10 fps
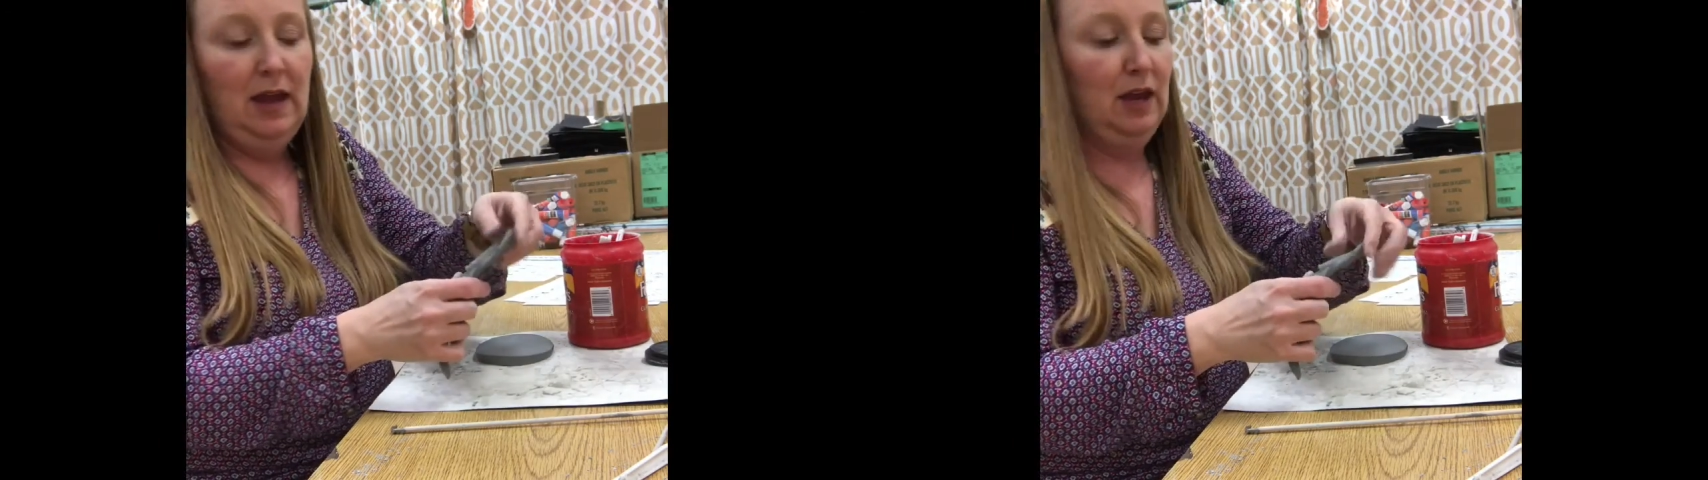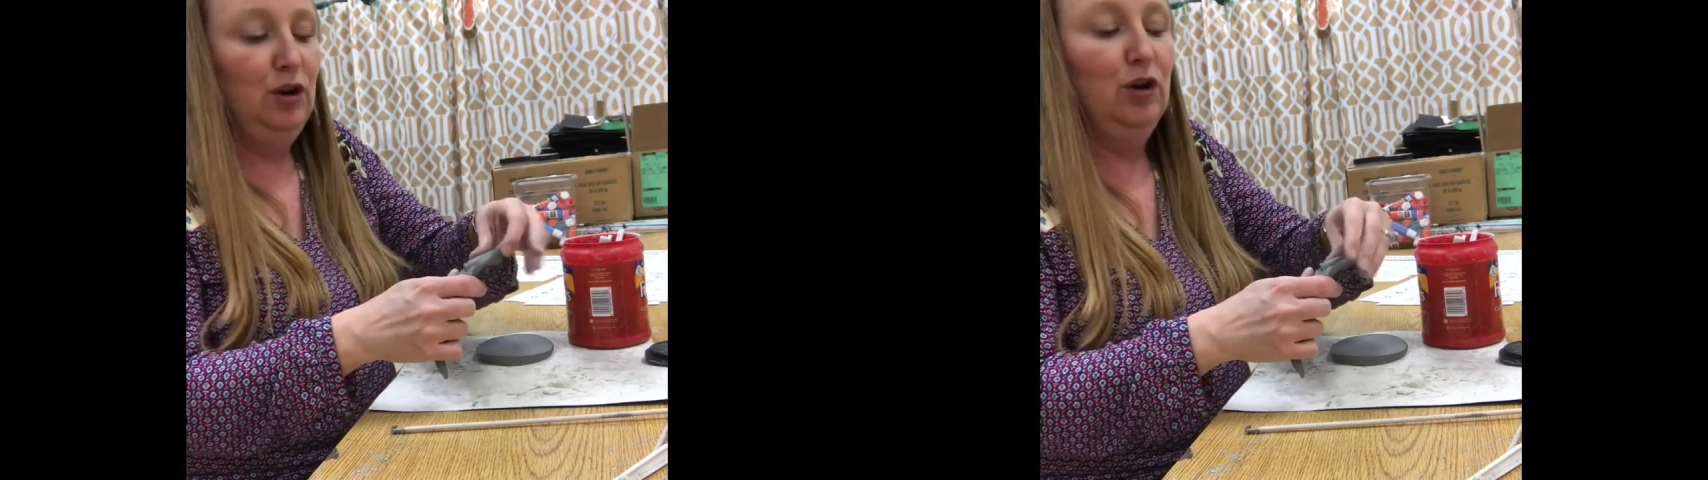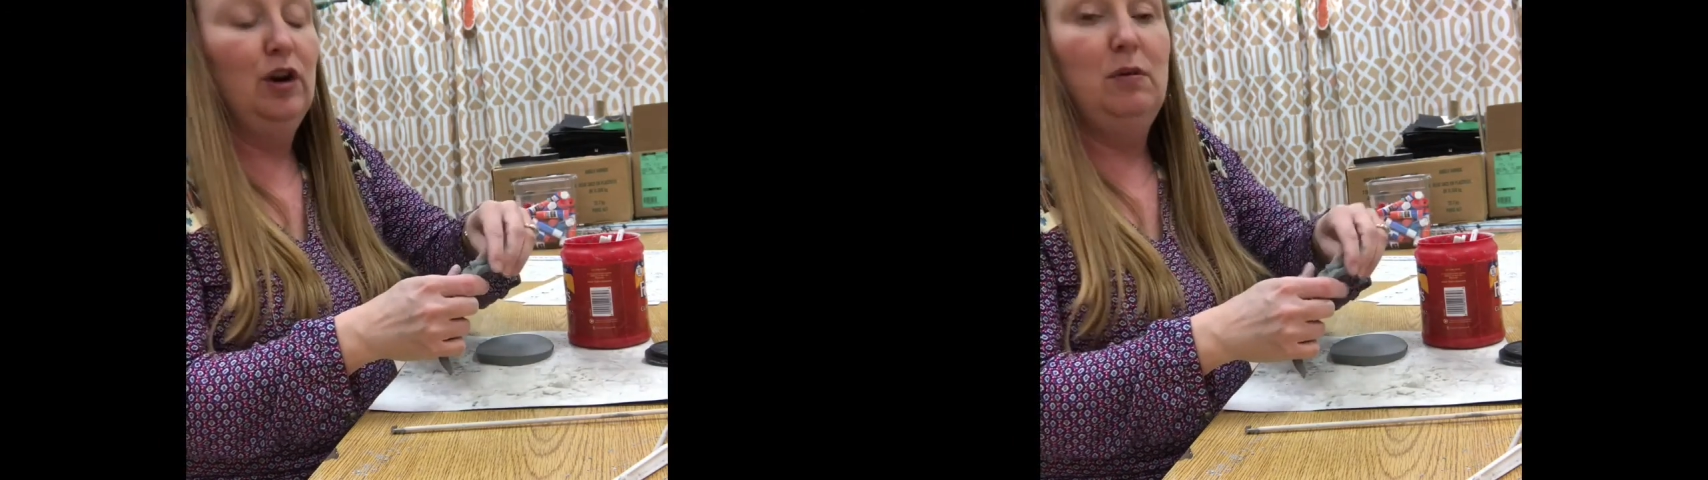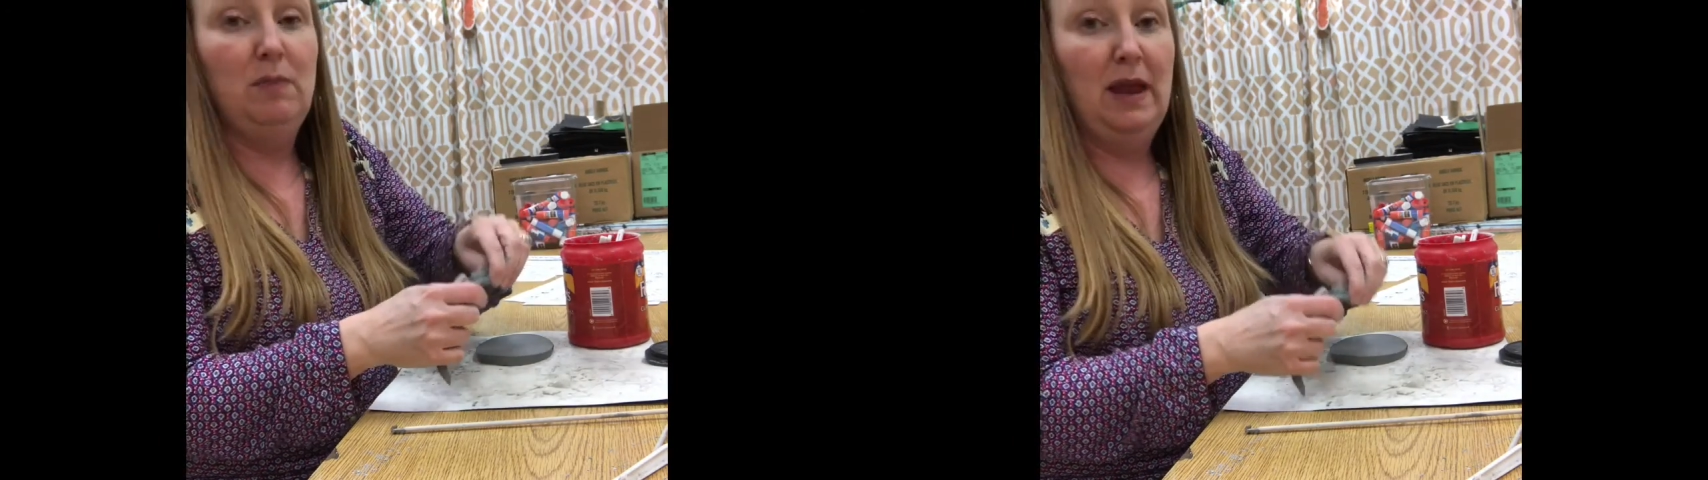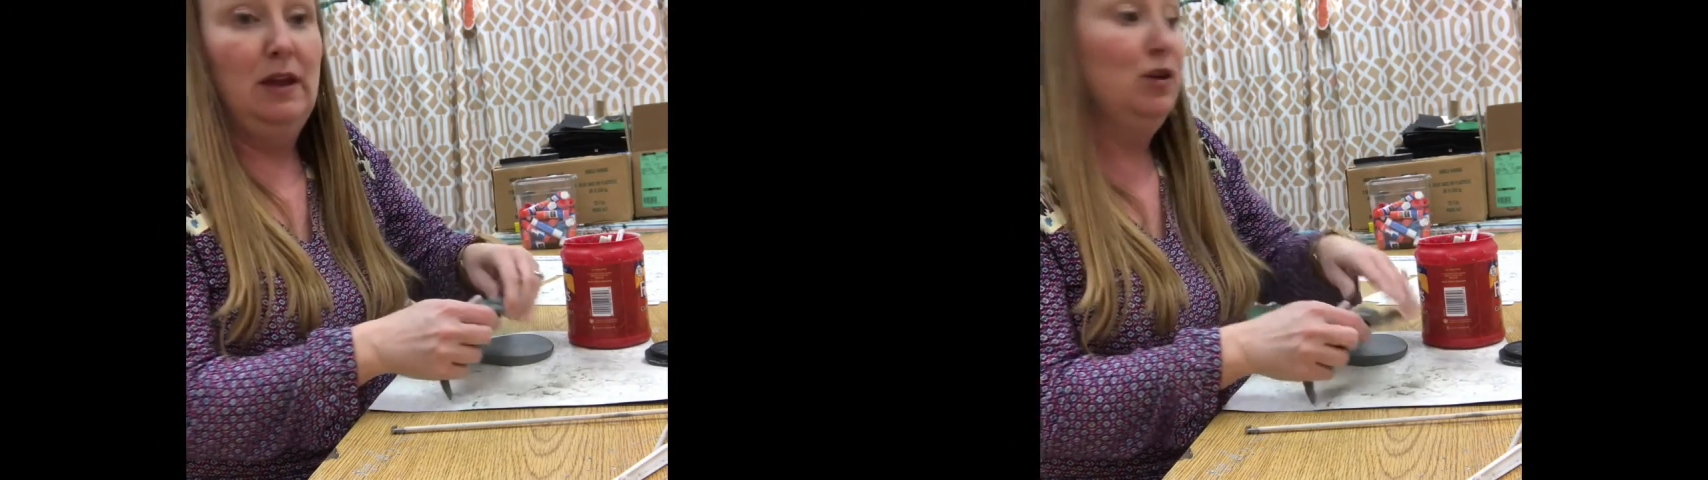and you're going to
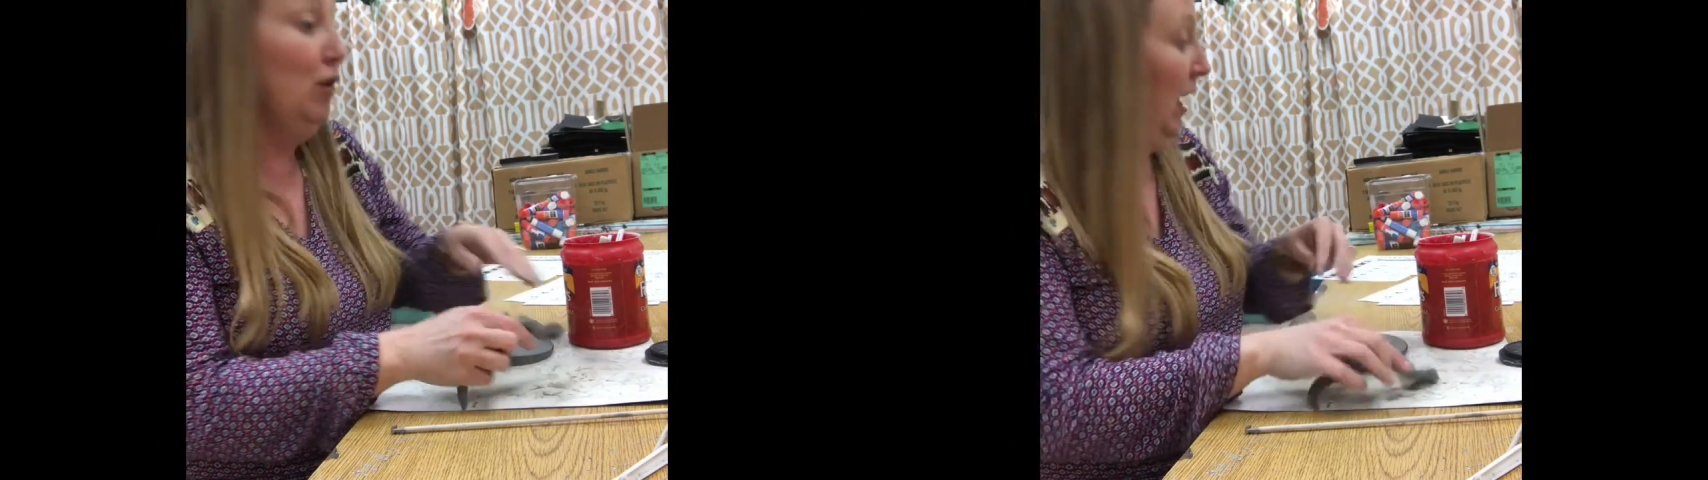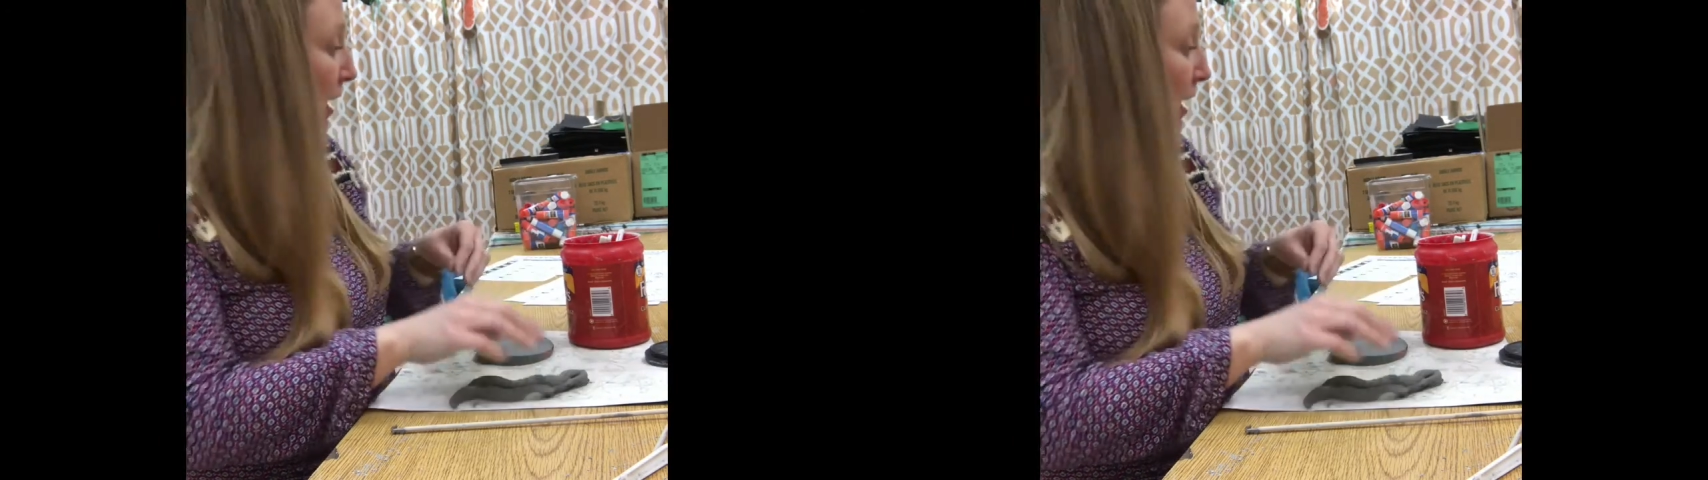make your